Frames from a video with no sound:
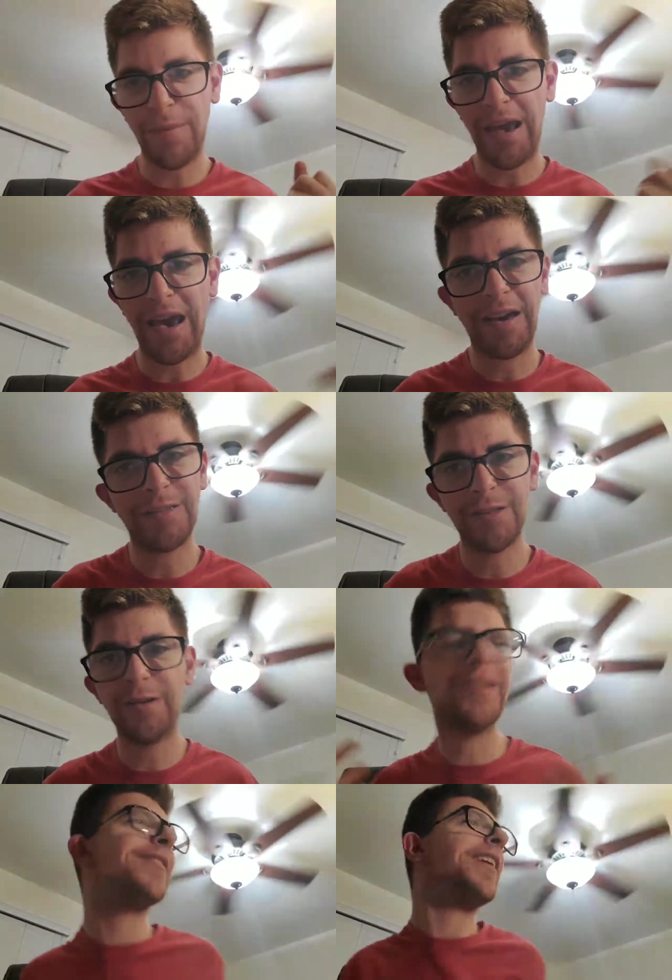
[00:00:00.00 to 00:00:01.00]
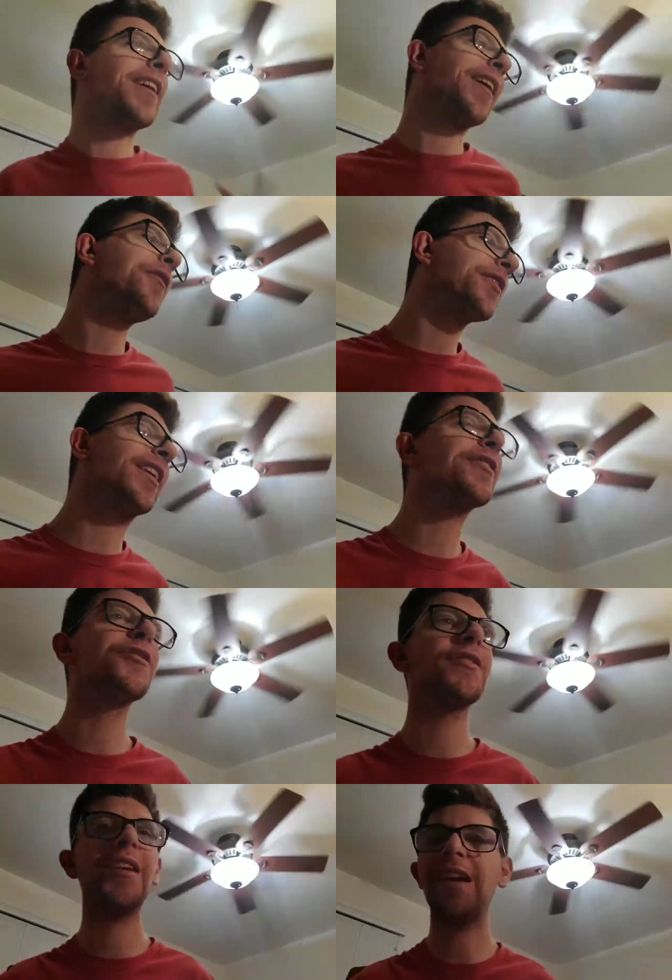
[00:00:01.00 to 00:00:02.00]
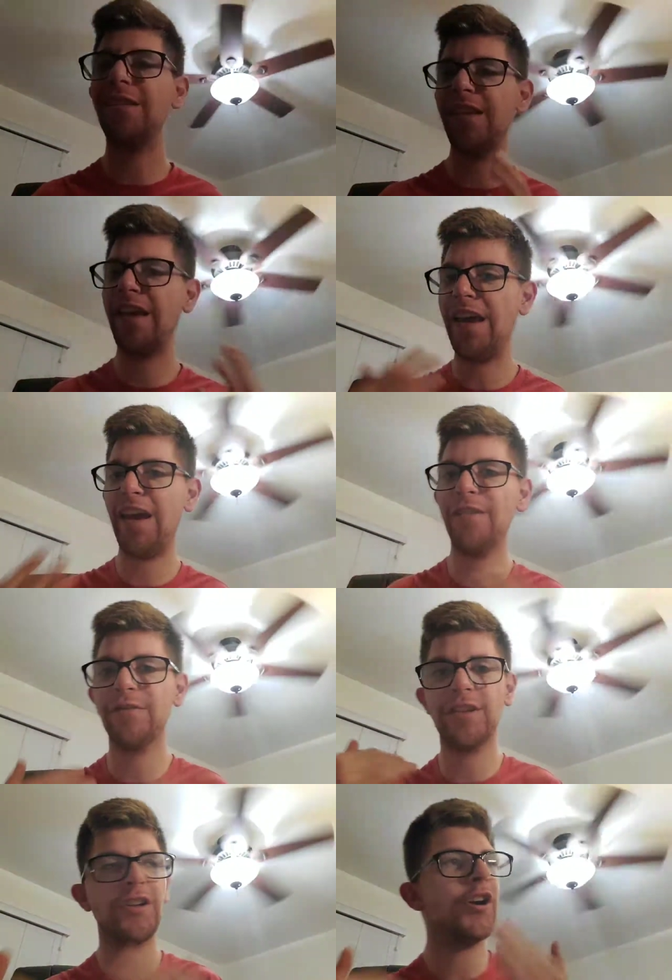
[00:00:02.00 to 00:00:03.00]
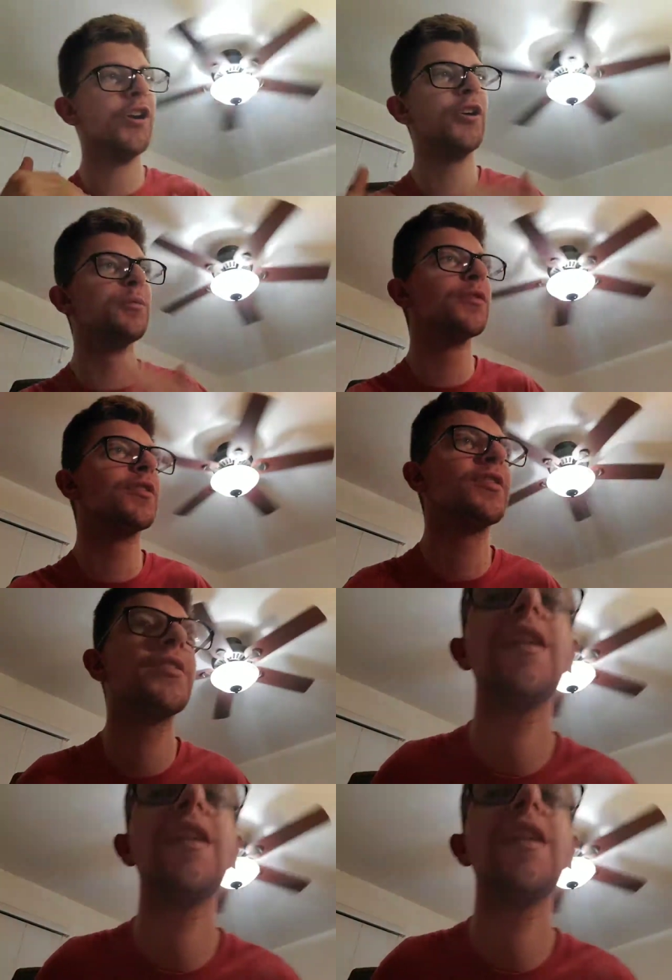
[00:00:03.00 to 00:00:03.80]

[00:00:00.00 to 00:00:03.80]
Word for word: back. So it's, it's always interesting how they have the turns